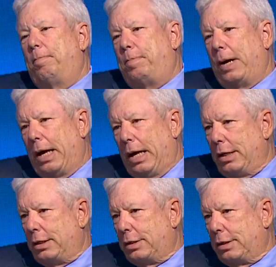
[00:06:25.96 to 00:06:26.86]

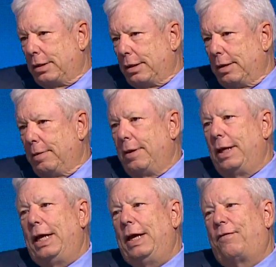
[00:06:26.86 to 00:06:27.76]
But
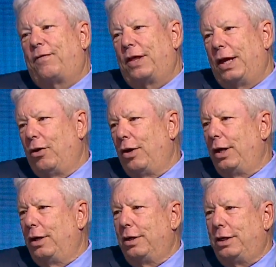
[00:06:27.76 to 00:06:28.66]
if they're
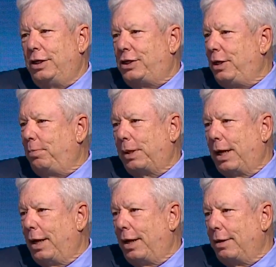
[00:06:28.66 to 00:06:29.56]
in a DC
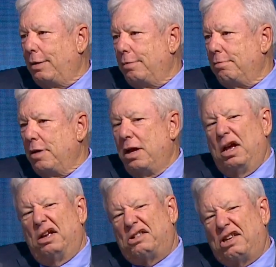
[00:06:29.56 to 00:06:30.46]
plan,
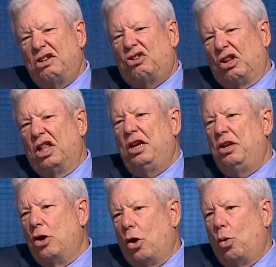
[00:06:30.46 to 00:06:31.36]
essentially
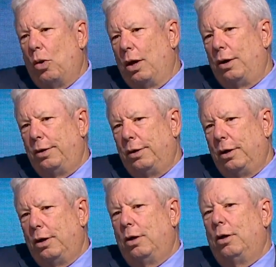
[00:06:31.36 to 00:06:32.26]
no one
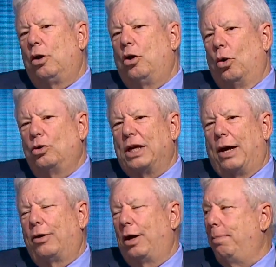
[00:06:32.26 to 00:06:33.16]
goes
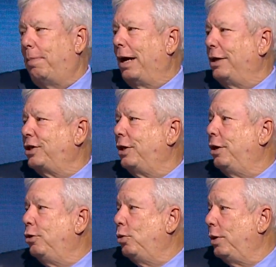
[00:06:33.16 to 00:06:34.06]
out and buys an
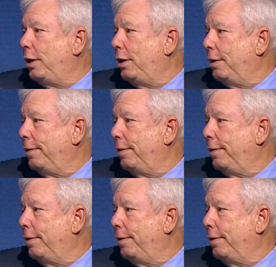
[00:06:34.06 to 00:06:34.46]
annuity.